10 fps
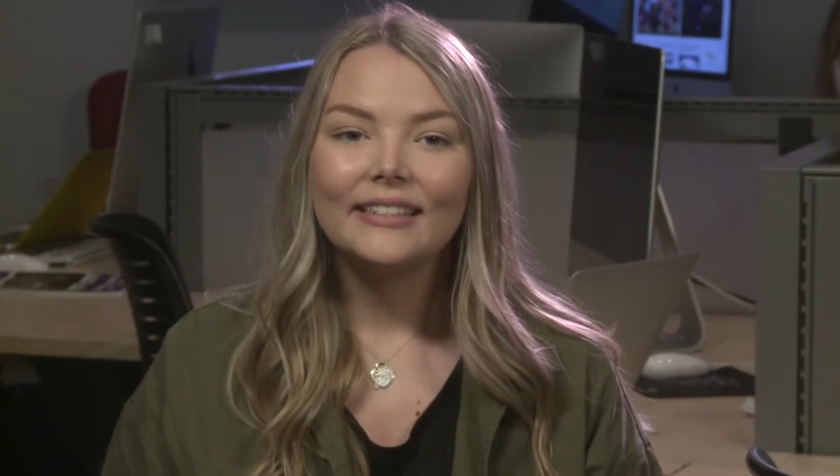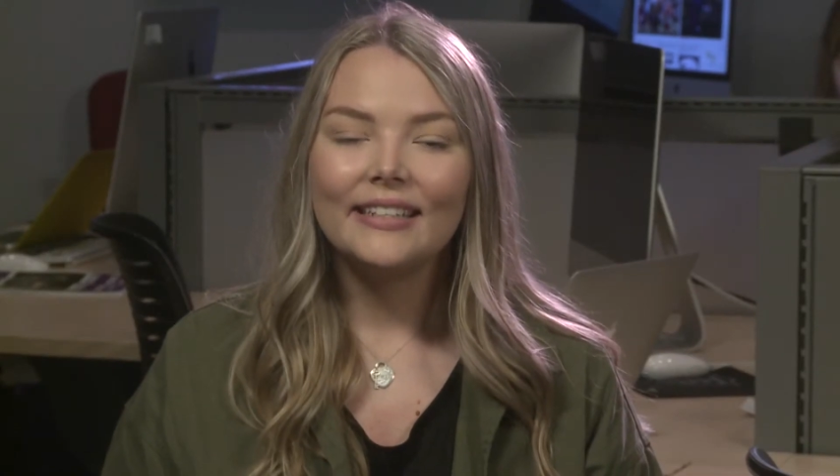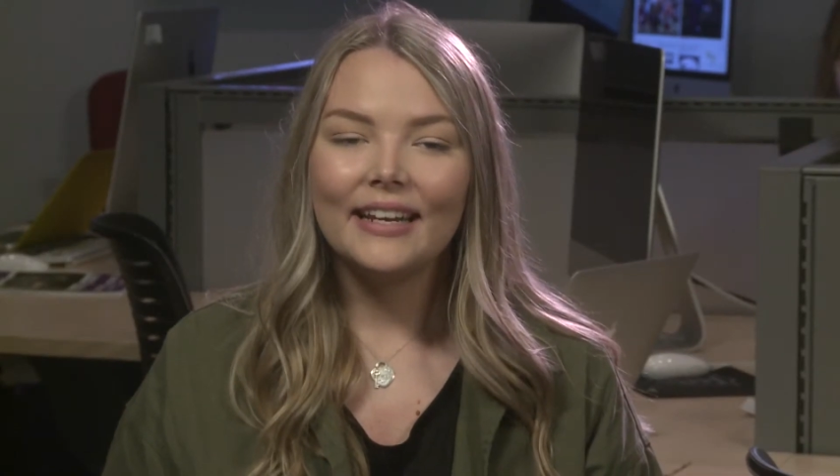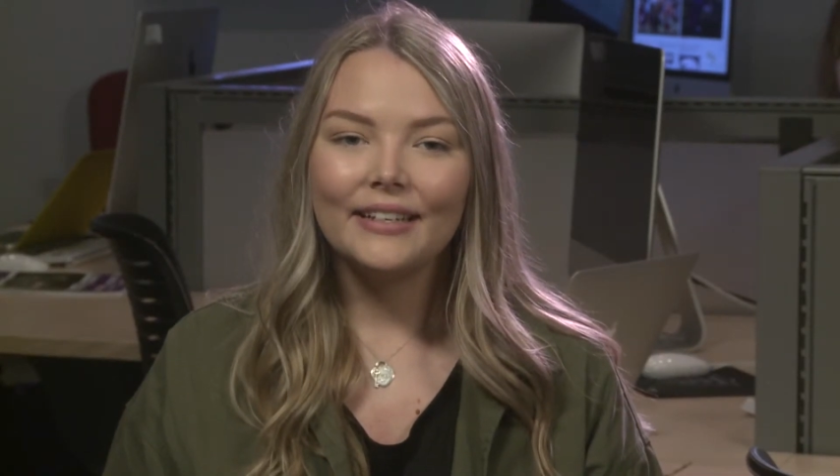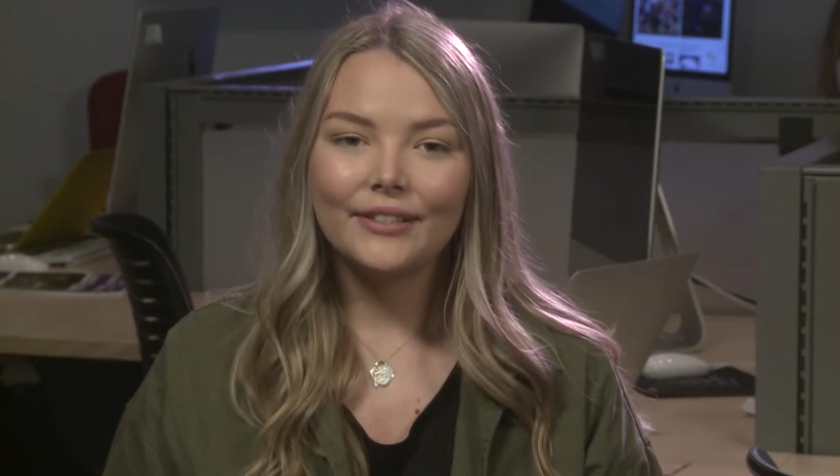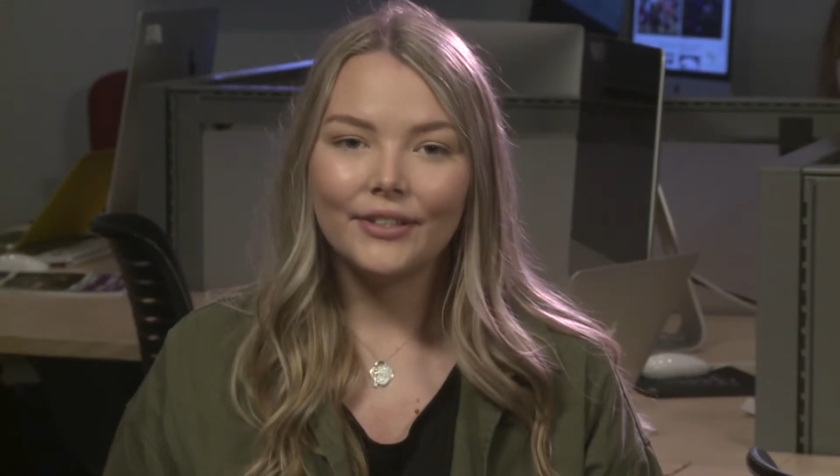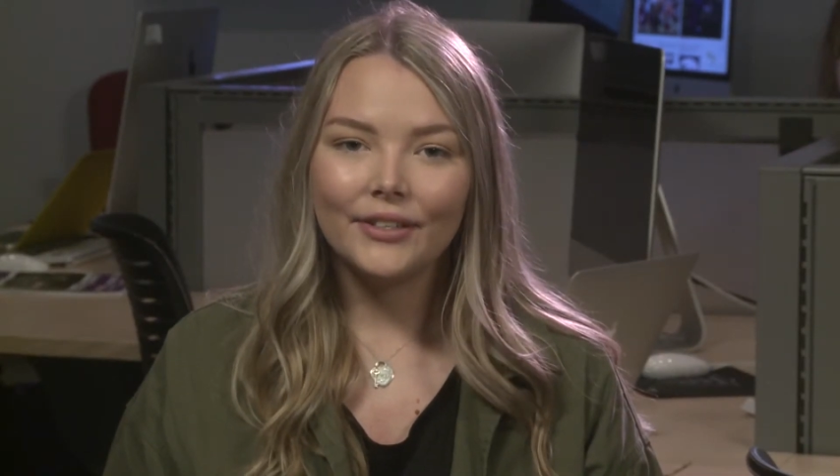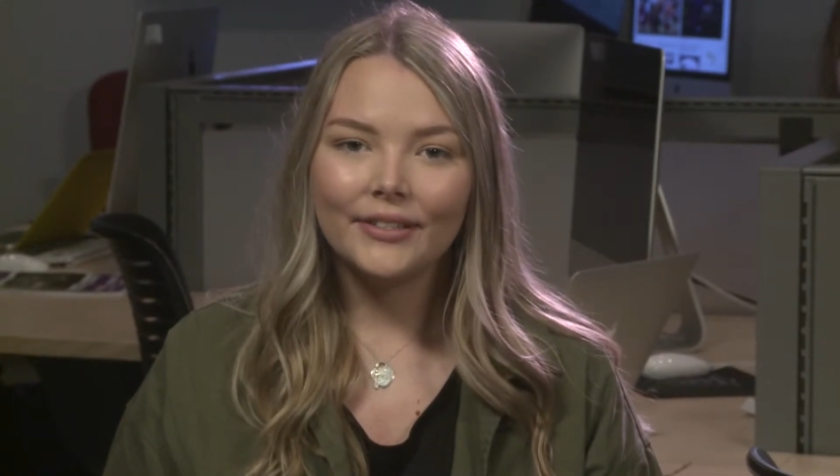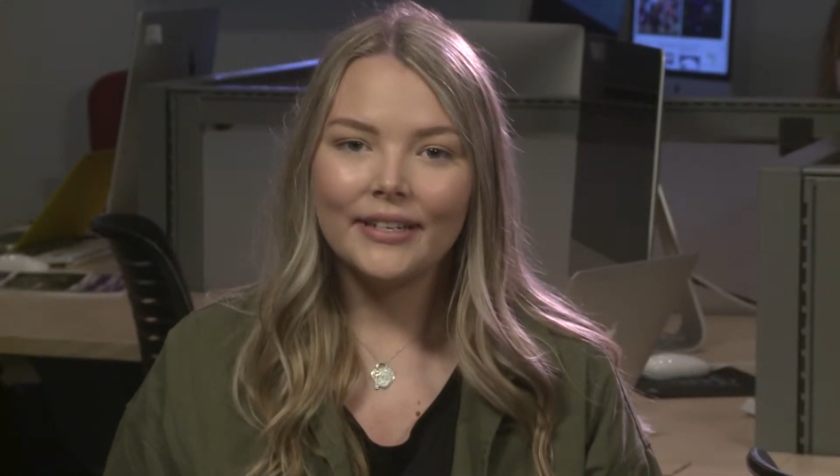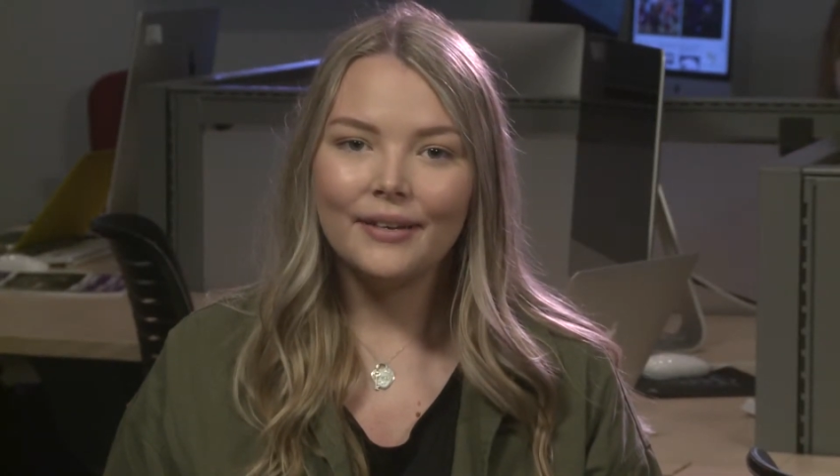Today is
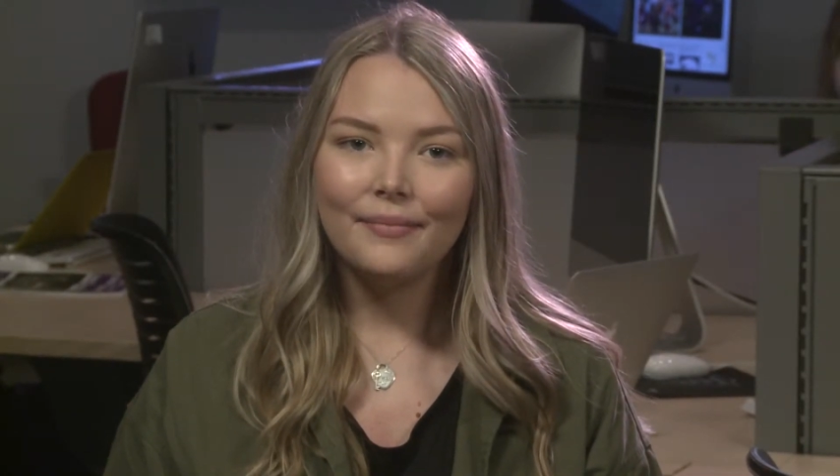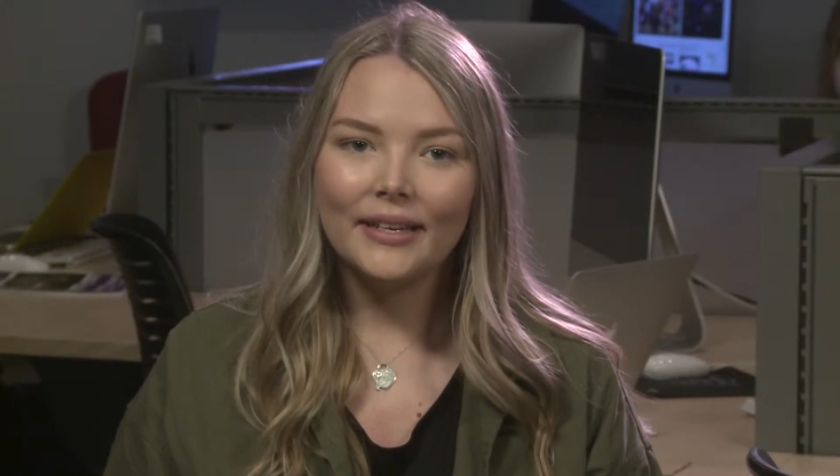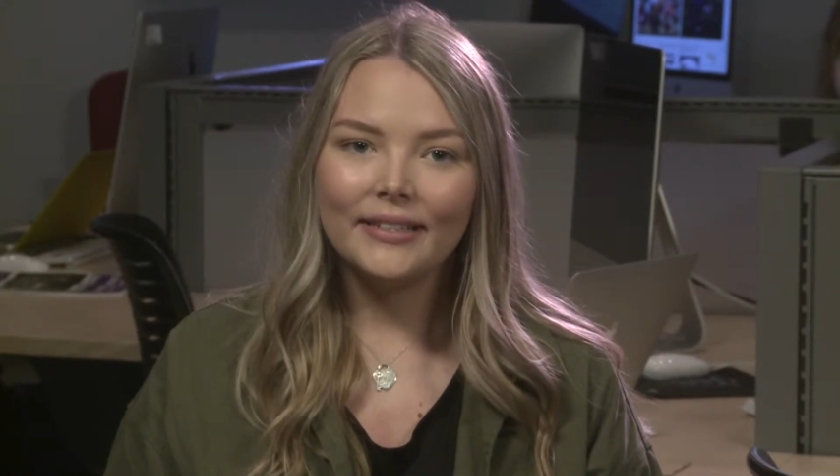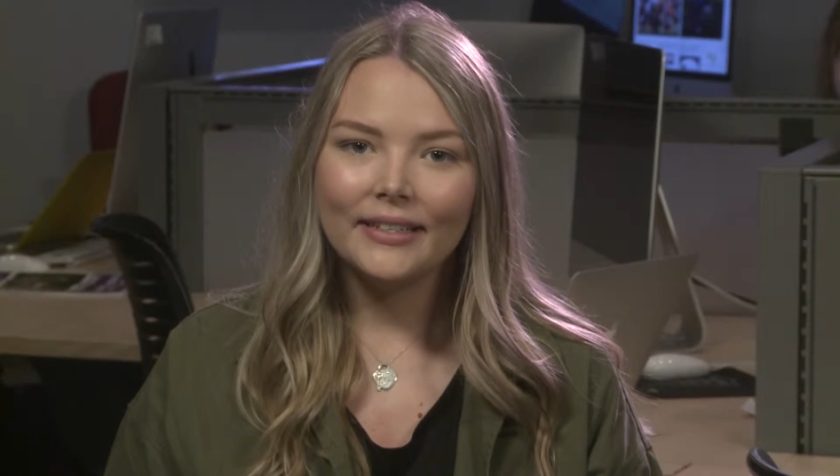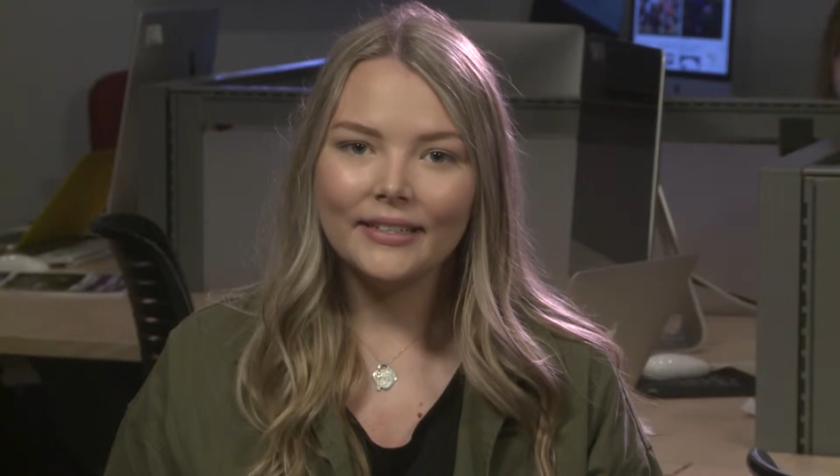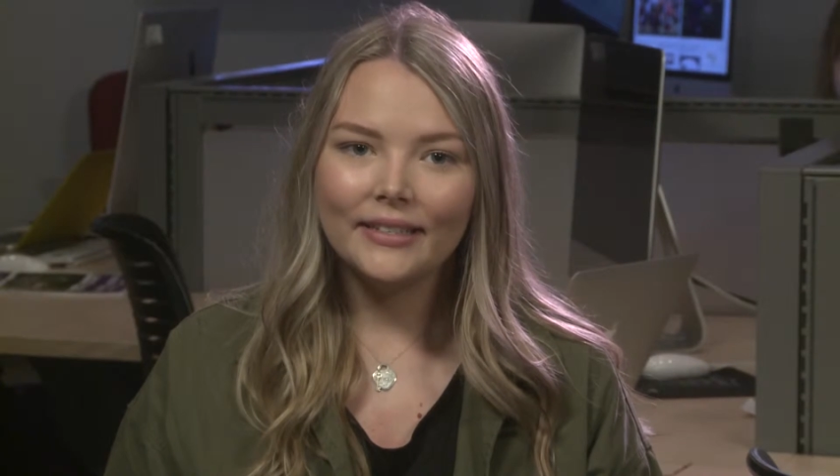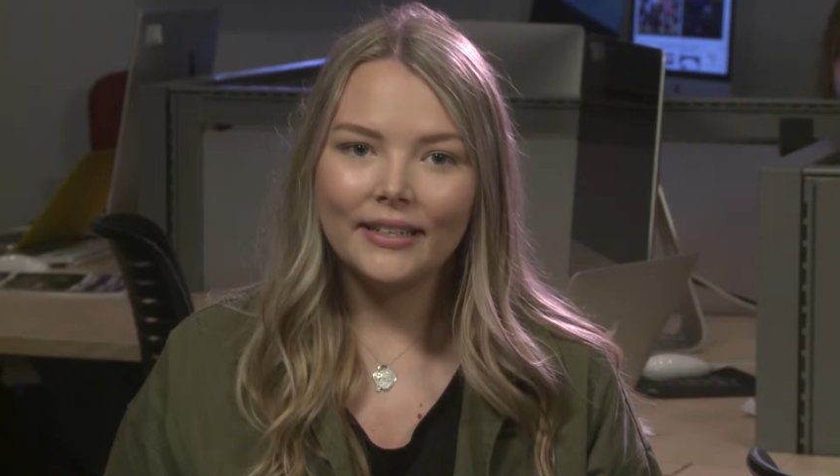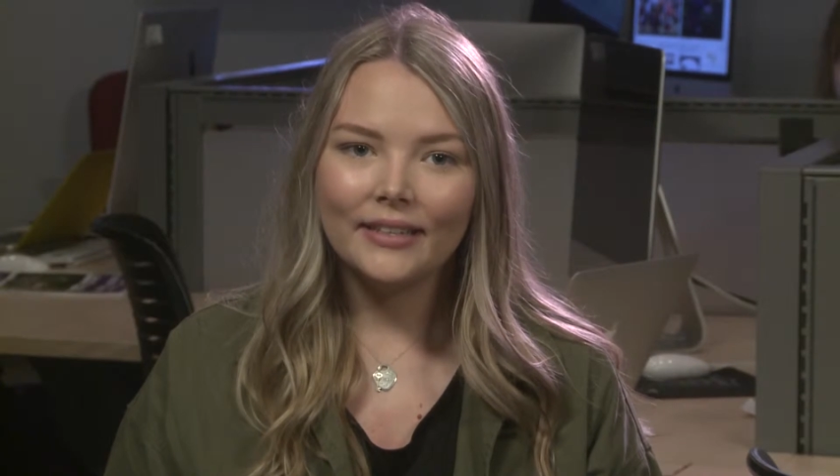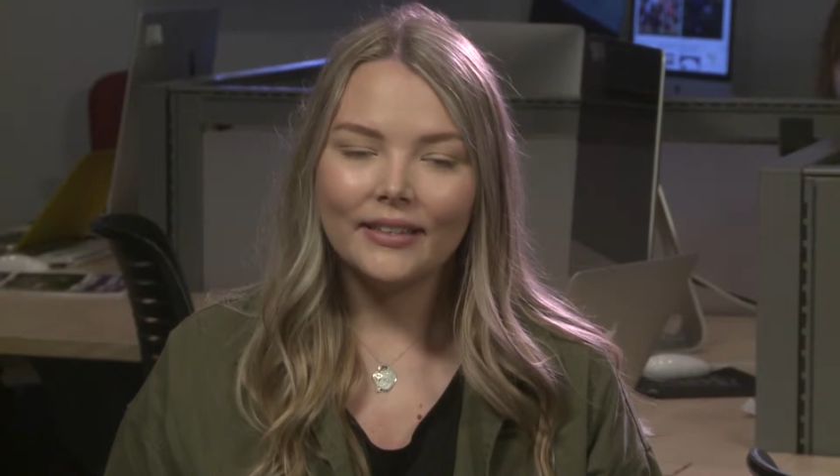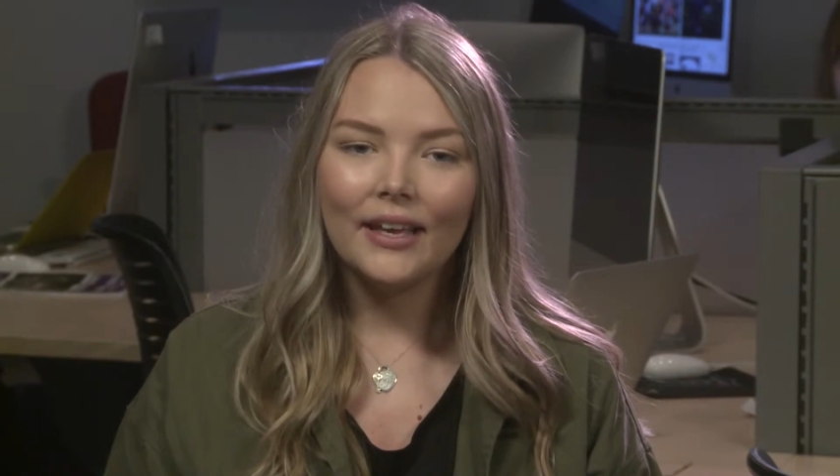Thursday, May 16th,